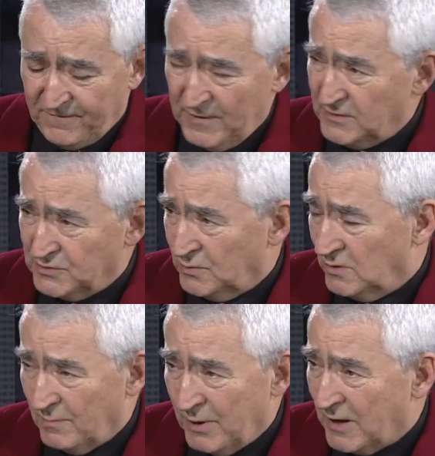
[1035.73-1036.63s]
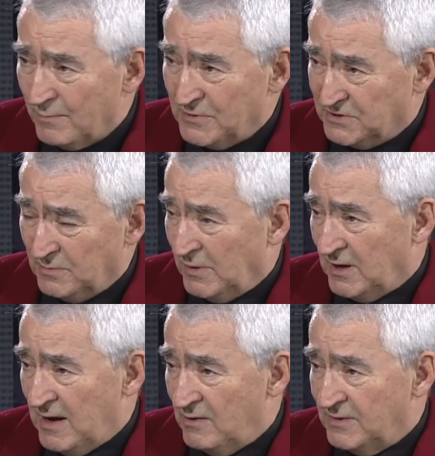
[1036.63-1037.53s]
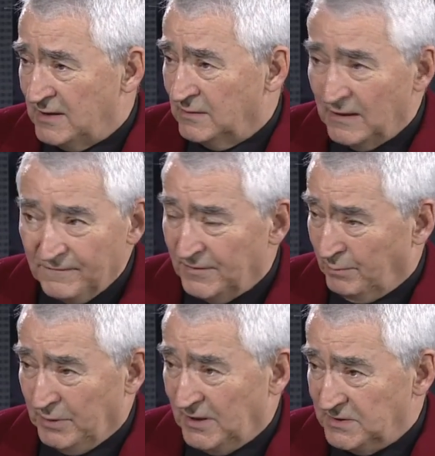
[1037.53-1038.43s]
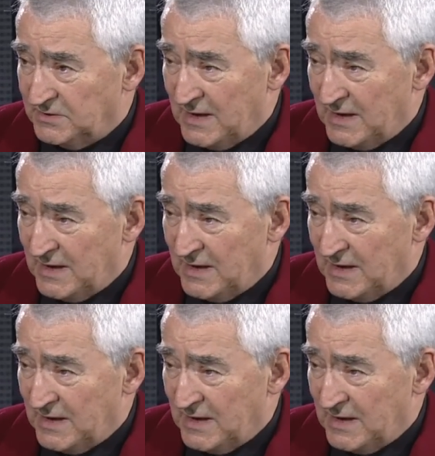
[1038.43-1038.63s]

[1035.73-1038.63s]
friends who own apartments in Macau, and they love the place,